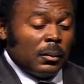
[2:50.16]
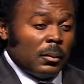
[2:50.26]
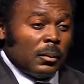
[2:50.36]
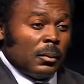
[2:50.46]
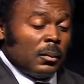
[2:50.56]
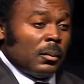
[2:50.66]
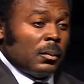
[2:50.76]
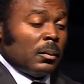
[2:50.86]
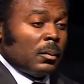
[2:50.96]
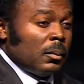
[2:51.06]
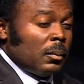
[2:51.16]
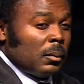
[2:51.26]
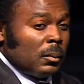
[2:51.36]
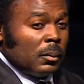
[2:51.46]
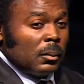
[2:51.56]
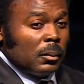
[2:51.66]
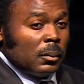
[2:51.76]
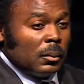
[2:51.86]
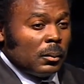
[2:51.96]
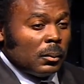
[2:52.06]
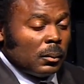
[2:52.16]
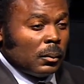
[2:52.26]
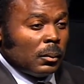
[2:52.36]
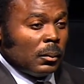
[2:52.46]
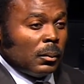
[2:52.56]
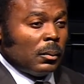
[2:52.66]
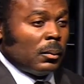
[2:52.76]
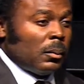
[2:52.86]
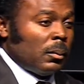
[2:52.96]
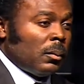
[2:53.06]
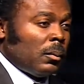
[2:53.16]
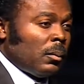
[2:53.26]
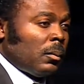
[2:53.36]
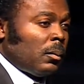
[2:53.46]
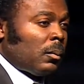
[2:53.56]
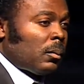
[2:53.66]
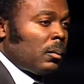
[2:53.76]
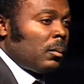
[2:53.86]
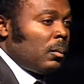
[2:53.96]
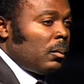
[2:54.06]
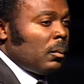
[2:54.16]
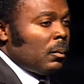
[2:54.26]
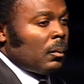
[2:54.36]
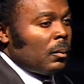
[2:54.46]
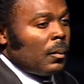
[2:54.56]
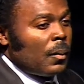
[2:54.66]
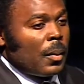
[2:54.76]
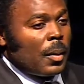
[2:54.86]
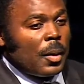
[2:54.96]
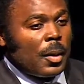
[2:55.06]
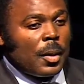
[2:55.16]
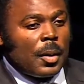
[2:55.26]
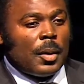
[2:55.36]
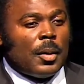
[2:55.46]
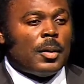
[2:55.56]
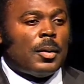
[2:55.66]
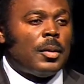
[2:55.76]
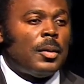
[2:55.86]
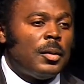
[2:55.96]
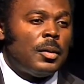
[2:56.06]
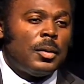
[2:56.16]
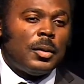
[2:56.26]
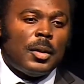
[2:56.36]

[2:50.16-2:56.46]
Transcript: (no one is talking)